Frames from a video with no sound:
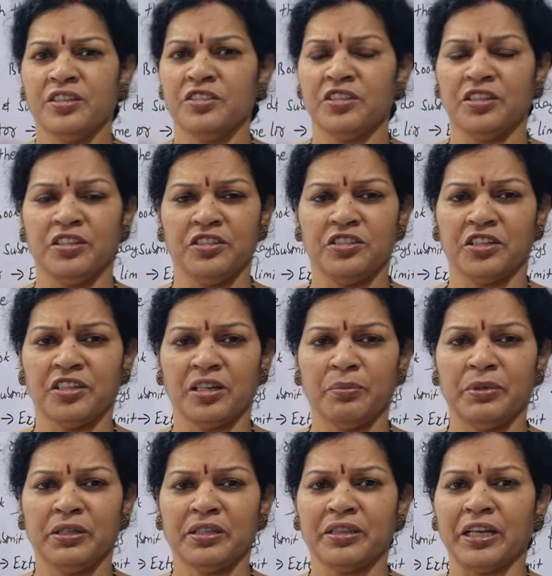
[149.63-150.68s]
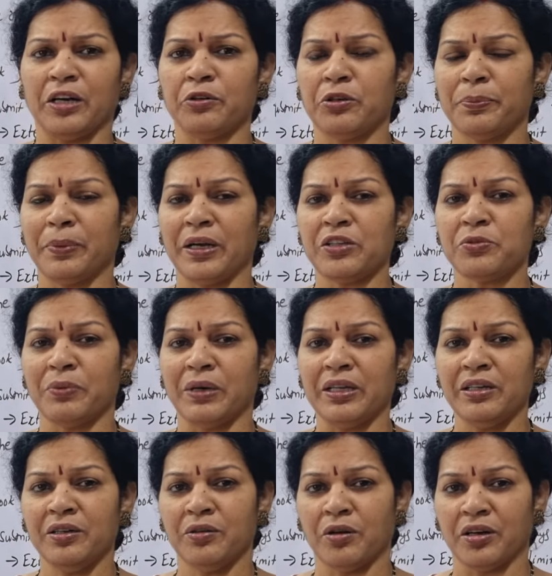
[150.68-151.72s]
In general meeting, they have to pass
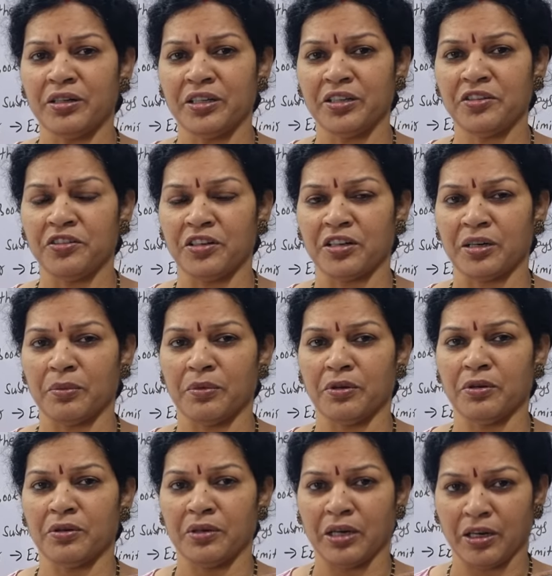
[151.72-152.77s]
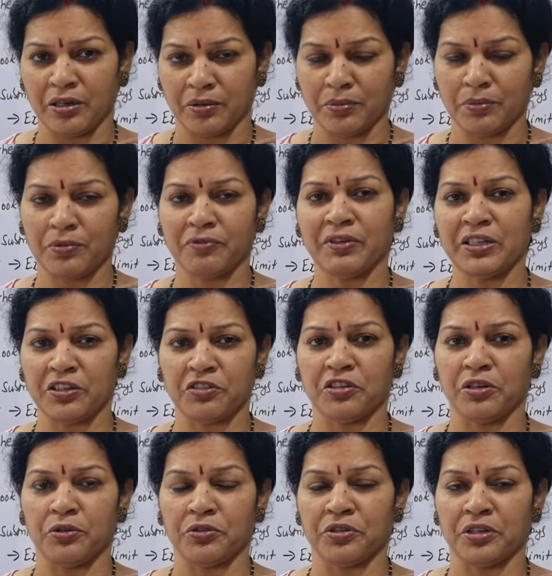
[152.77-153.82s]
one ordinary general, one
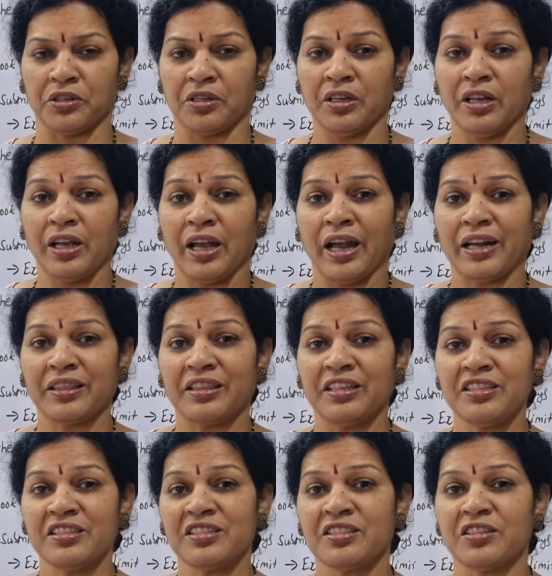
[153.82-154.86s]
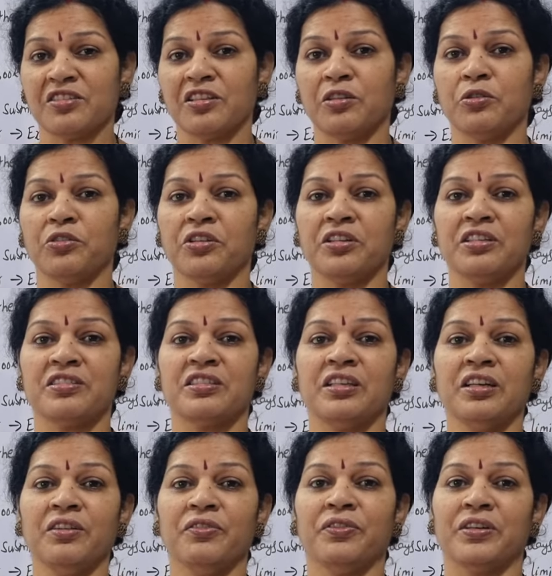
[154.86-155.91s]
resolution. And this resolution is
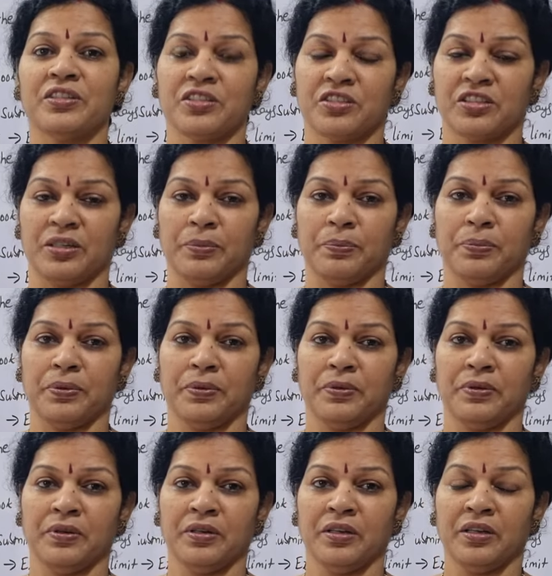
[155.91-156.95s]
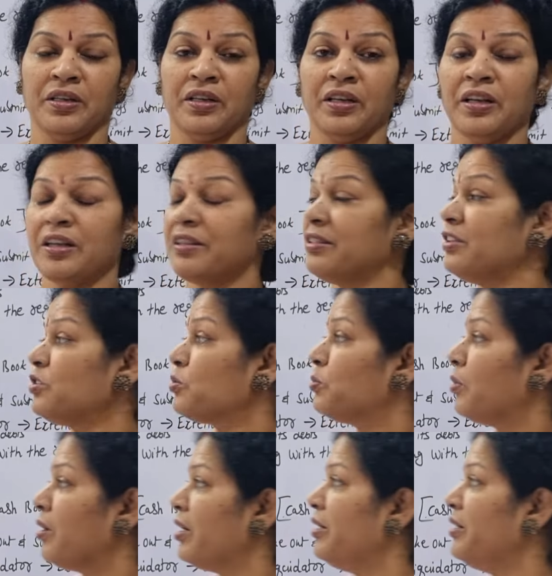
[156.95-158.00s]
the first step. This
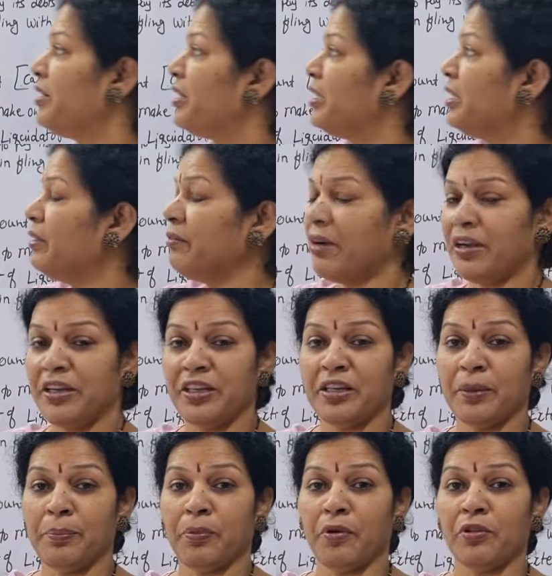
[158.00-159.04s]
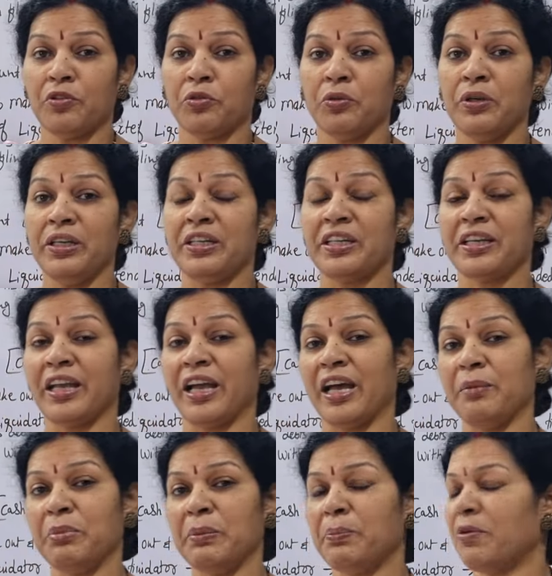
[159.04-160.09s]
voluntary winding up also, it
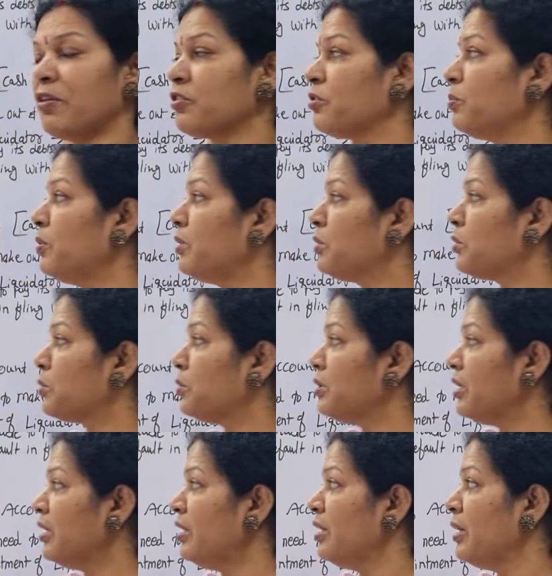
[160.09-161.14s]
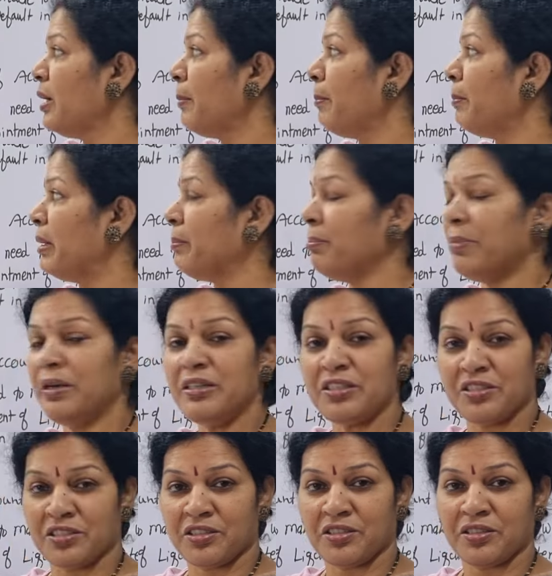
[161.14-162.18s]
can be possible through the
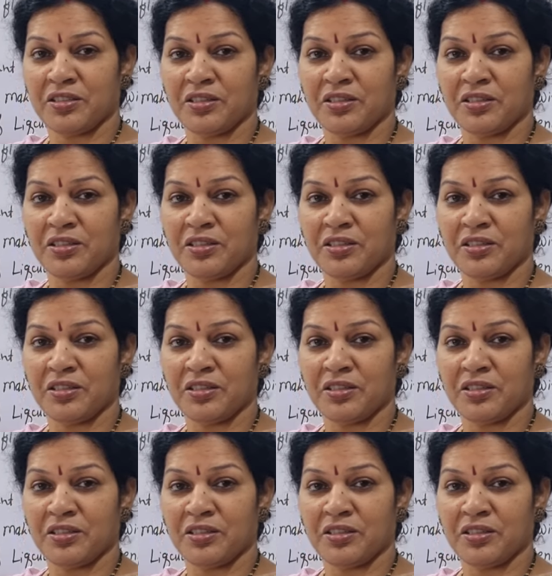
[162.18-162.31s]
members.